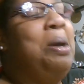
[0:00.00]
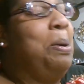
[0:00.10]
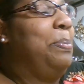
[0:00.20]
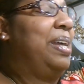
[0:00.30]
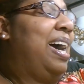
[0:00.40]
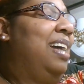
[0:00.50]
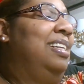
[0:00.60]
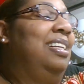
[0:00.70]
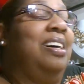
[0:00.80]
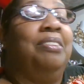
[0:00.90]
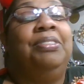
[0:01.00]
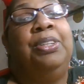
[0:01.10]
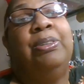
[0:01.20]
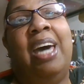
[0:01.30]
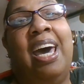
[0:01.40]
But I love
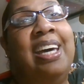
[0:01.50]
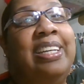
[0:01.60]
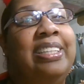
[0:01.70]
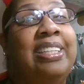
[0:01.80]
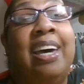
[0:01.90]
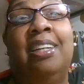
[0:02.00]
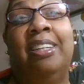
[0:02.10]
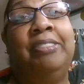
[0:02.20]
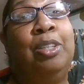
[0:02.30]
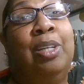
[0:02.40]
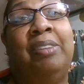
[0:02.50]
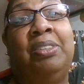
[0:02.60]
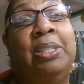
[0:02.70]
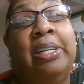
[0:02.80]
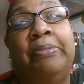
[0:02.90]
you guys. I love you, love
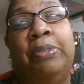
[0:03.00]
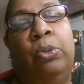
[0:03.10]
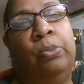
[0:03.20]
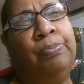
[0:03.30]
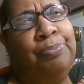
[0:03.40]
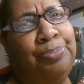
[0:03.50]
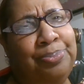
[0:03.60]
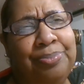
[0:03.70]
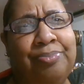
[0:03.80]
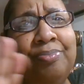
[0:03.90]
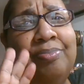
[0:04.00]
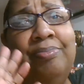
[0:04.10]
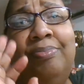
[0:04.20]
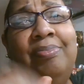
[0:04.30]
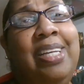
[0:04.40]
you, love you.
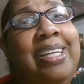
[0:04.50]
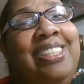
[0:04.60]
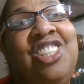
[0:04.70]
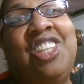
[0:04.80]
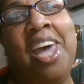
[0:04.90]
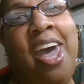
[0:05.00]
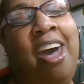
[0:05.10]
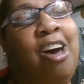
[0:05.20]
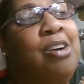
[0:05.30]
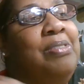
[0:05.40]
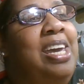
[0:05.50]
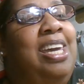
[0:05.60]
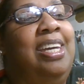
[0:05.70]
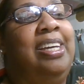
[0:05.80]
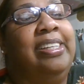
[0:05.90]
Ciao
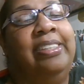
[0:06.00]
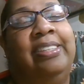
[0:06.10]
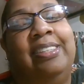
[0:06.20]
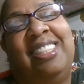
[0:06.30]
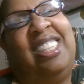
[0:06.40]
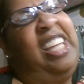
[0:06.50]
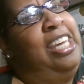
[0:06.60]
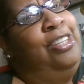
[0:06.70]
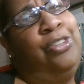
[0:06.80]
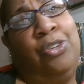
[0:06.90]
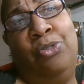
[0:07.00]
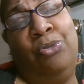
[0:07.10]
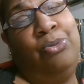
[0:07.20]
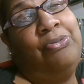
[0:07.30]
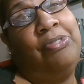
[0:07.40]
and stay
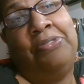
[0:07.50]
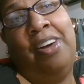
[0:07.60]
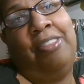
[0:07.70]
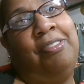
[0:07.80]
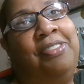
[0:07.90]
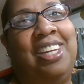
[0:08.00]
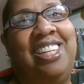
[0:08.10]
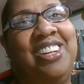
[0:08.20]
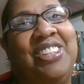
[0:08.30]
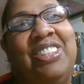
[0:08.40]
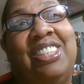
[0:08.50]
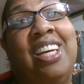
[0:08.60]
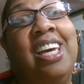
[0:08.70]
tuned for further videos.